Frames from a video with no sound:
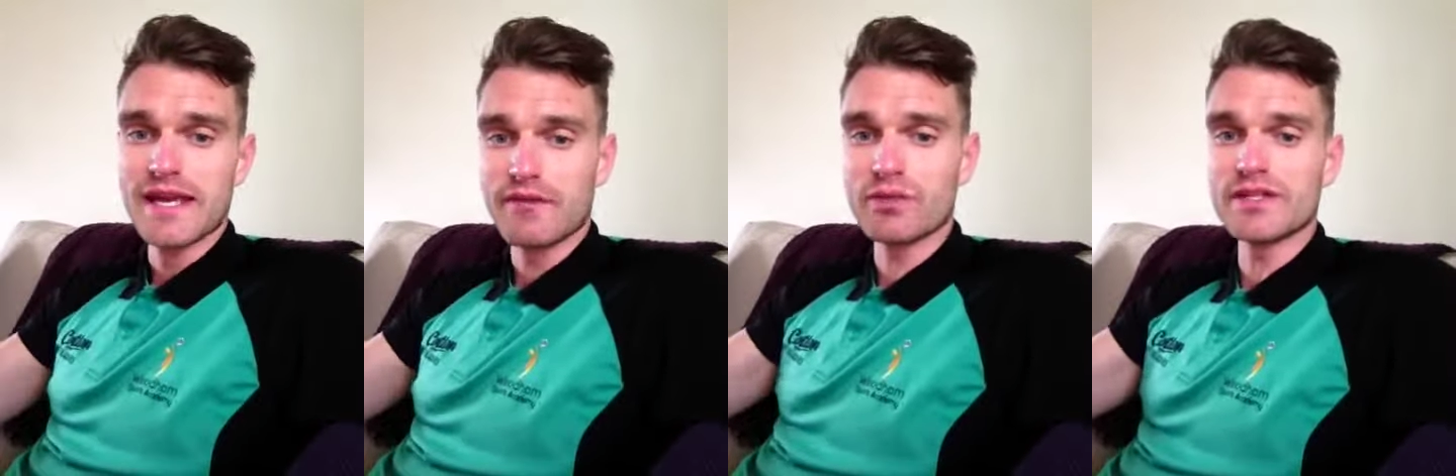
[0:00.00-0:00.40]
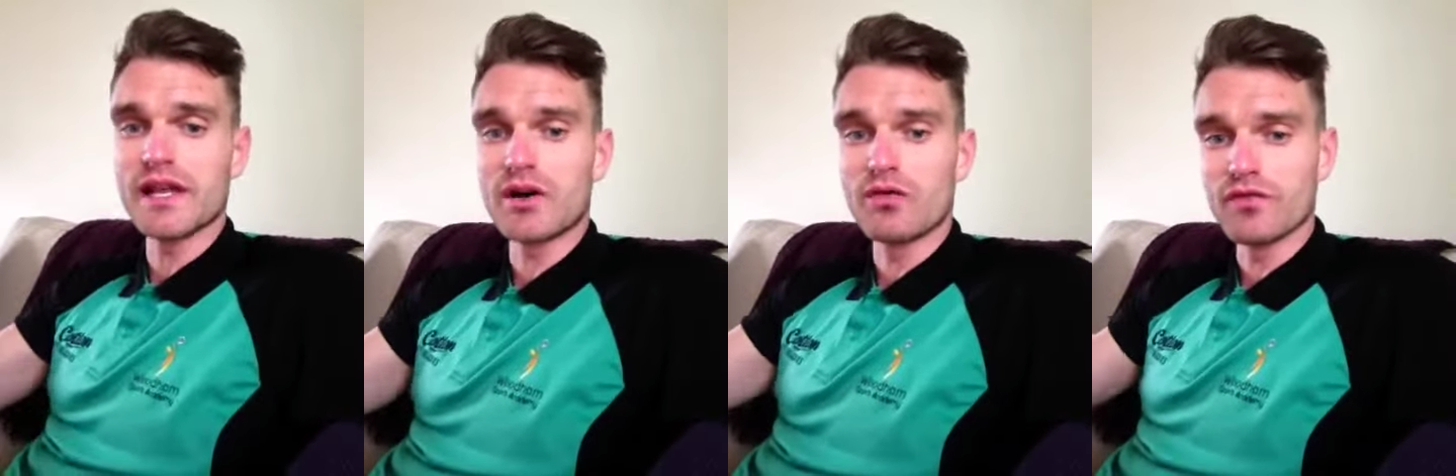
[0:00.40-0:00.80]
if we did
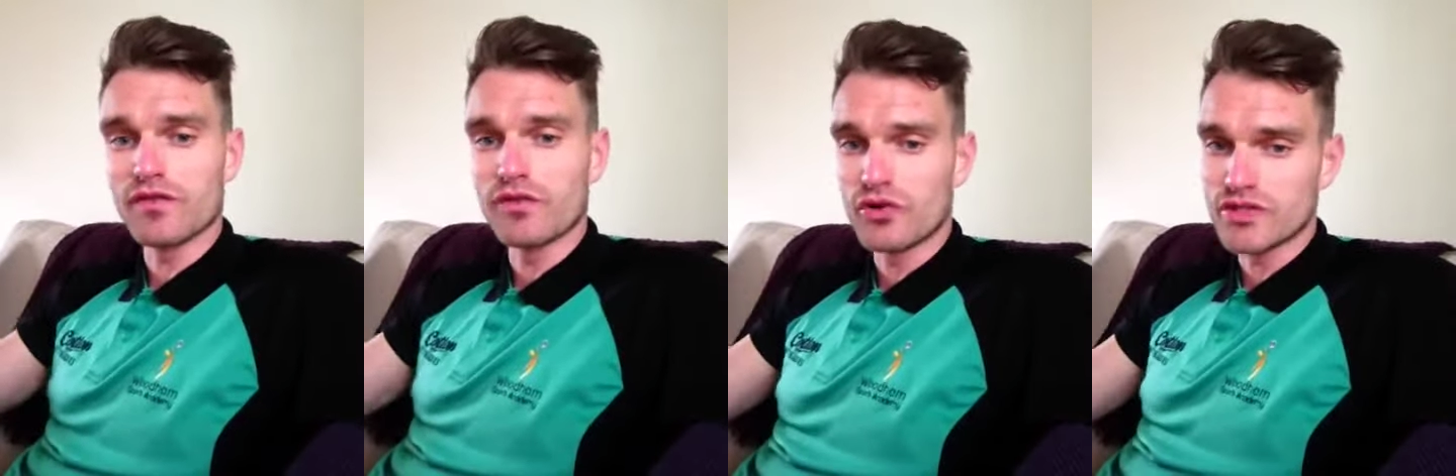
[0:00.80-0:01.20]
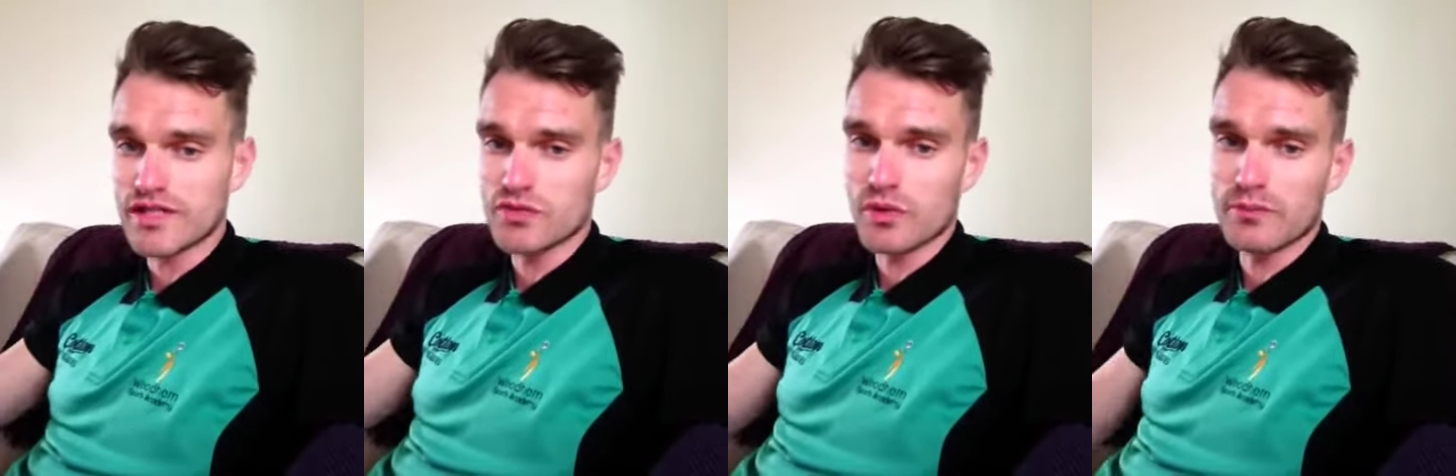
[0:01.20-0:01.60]
that over a
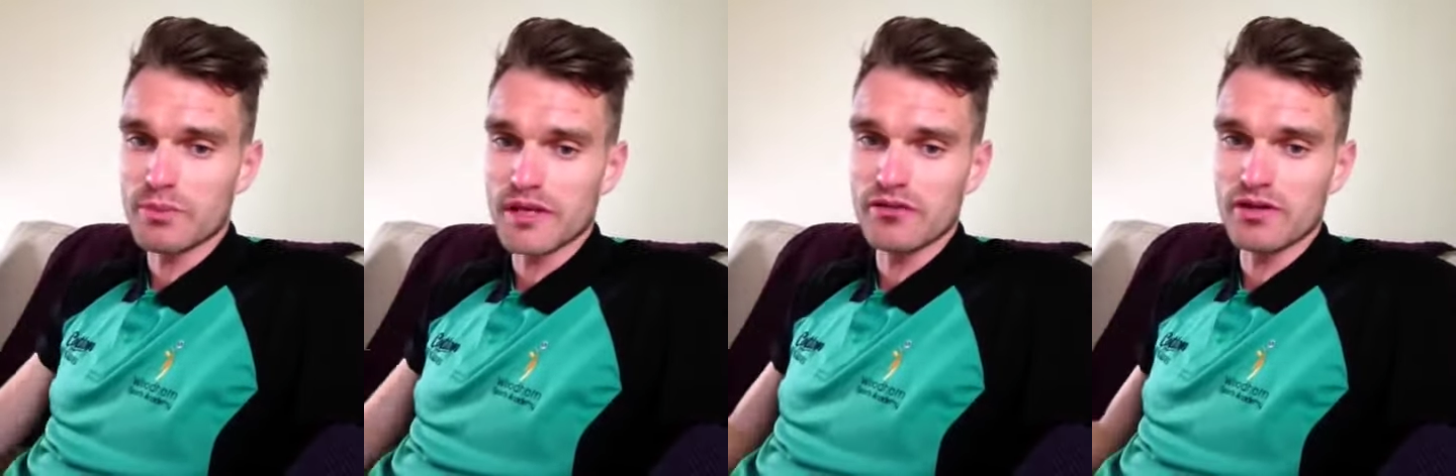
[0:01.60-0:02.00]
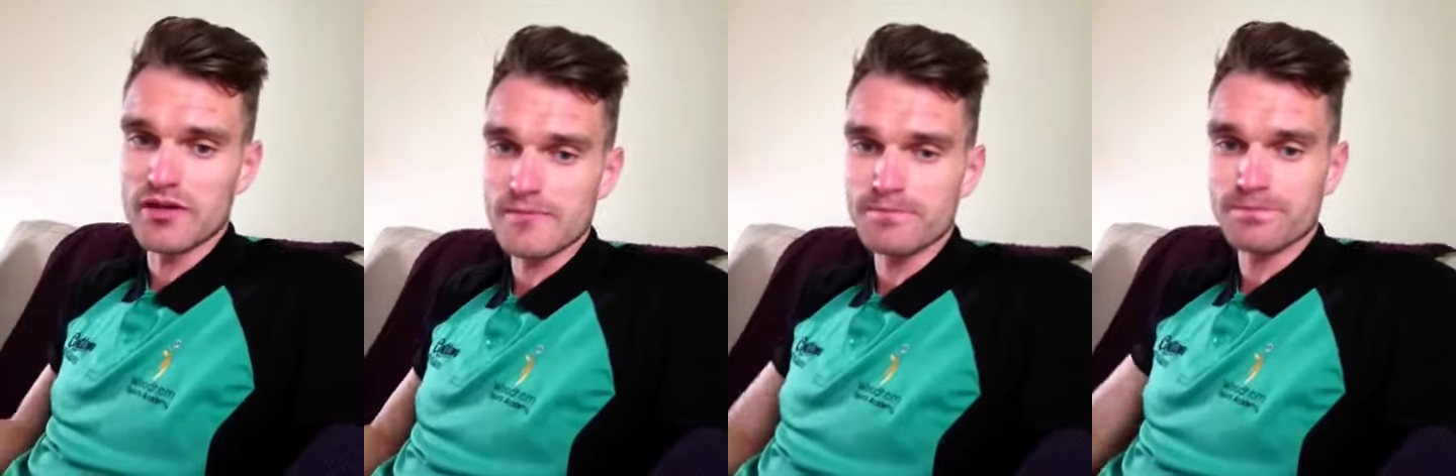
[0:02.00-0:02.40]
4-6 week period,